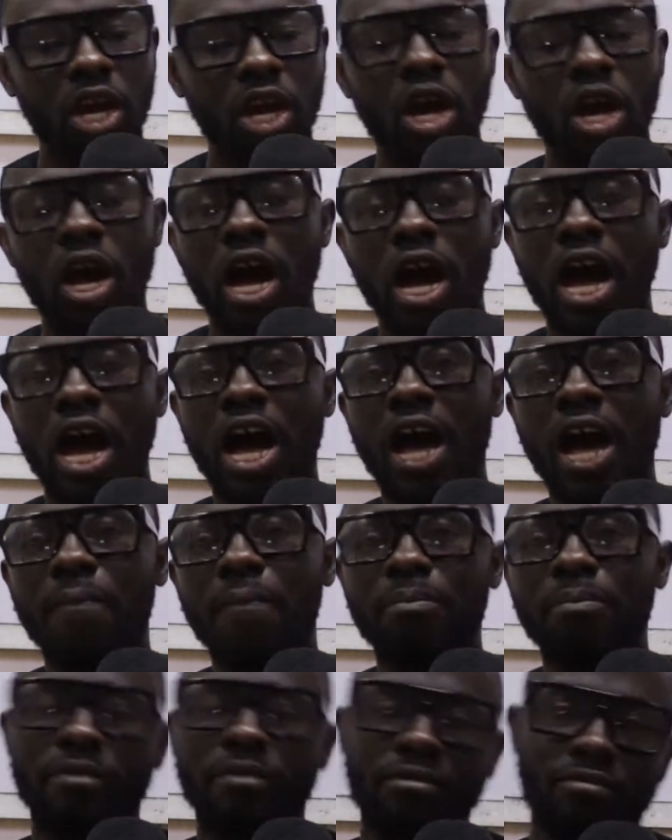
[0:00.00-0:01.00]
Um,
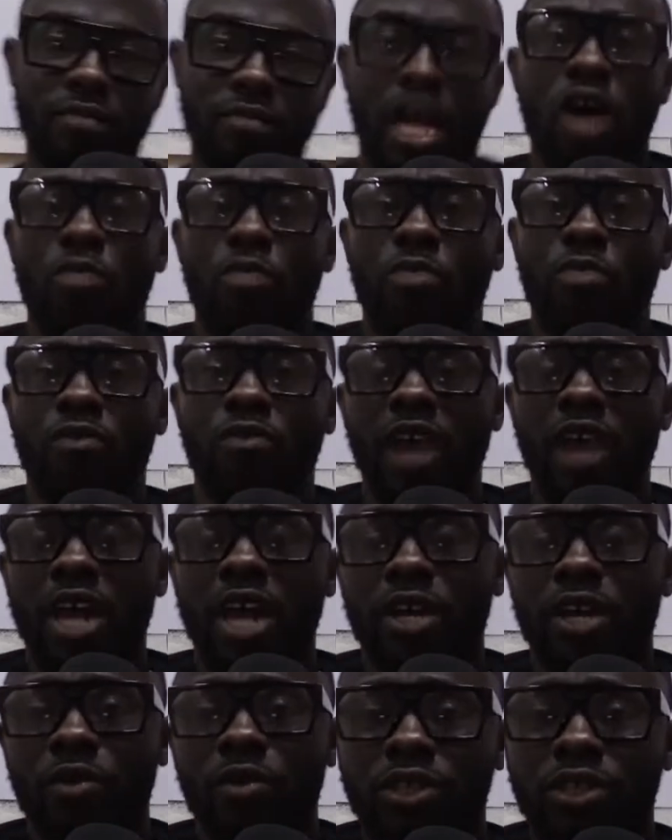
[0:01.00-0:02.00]
I'll provide you
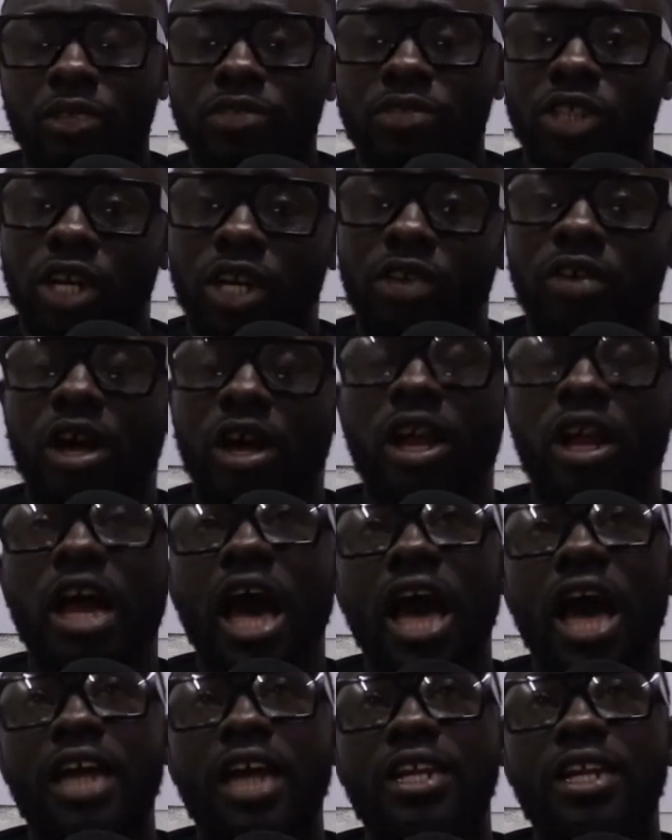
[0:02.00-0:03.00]
with some general
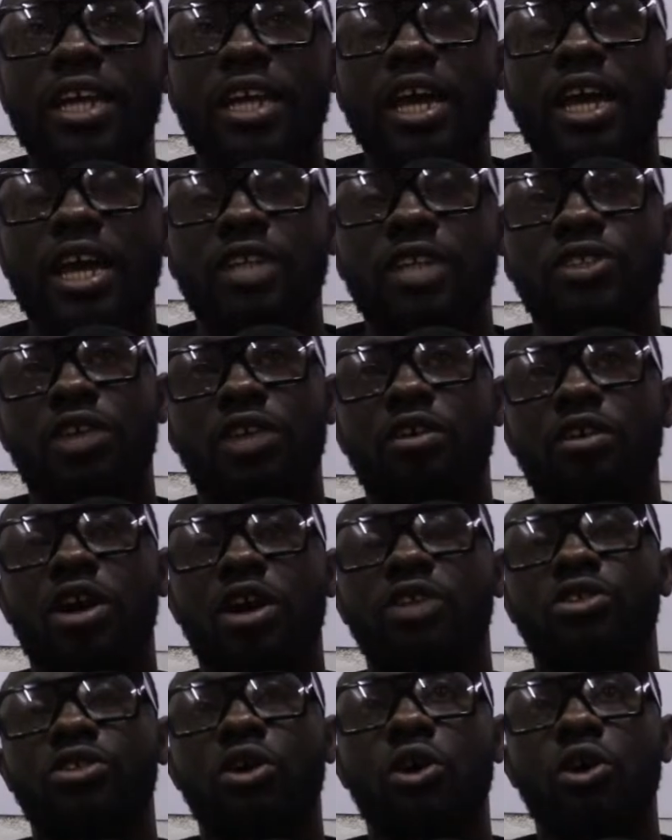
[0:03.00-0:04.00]
ideas, general
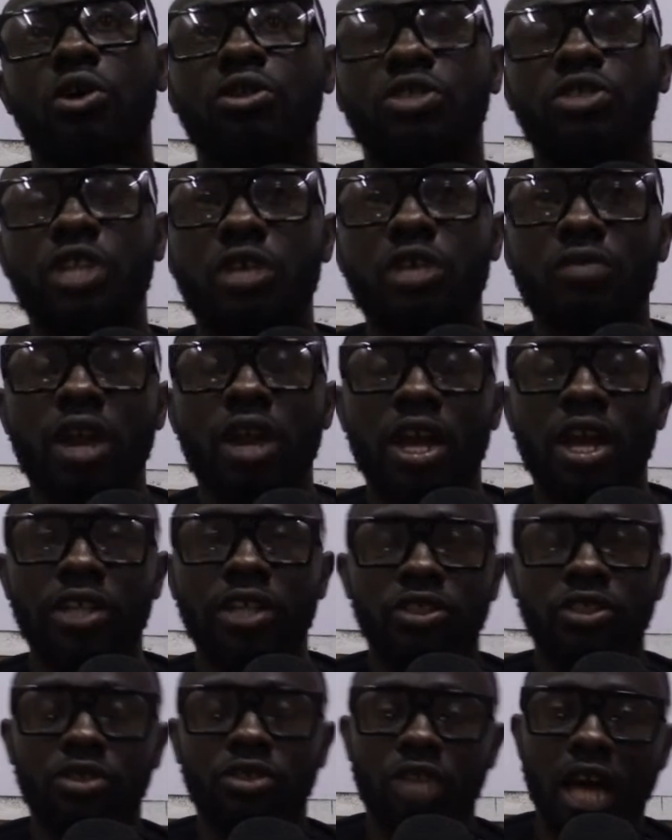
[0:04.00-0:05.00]
thoughts in relation
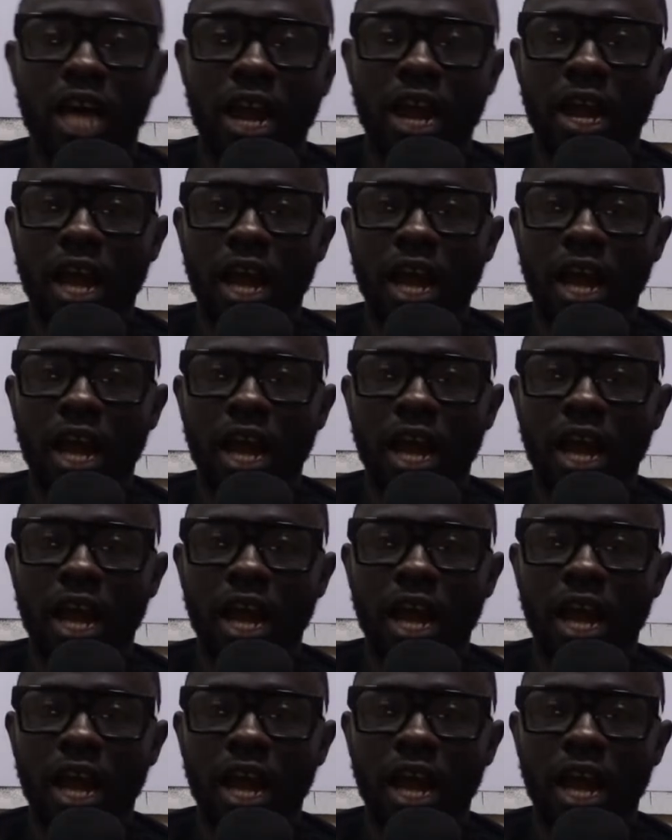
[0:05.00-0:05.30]
to that.